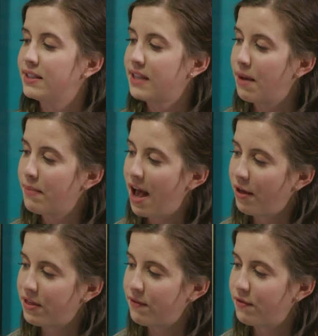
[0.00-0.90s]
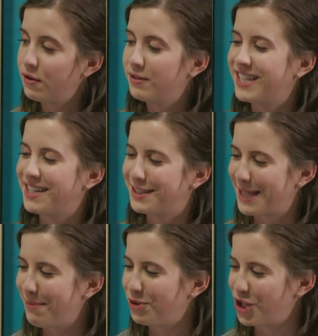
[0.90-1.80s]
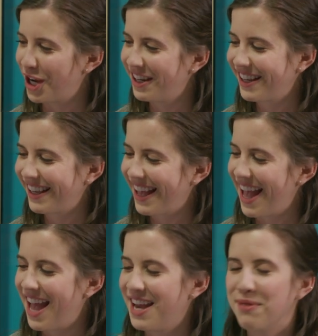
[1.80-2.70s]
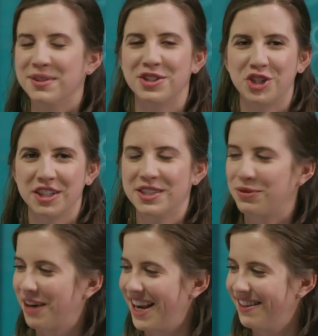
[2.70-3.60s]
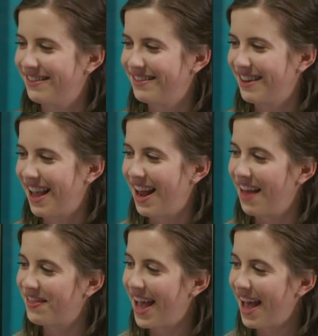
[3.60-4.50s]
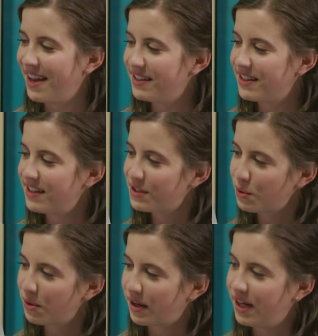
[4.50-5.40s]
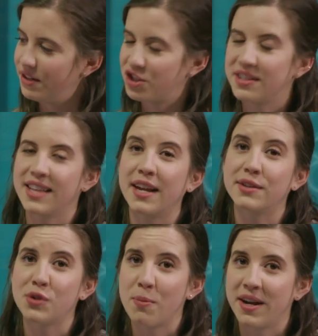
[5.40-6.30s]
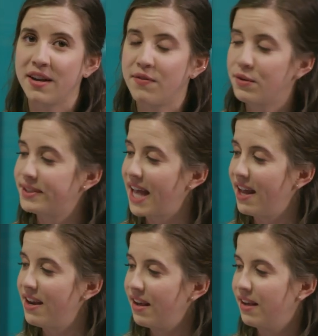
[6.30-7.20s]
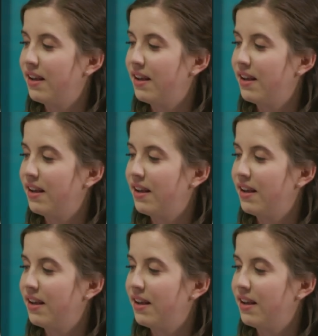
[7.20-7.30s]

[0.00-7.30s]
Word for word: some healthy foods and some junk, and it was just right. And at the end of the story, just like so many of you said,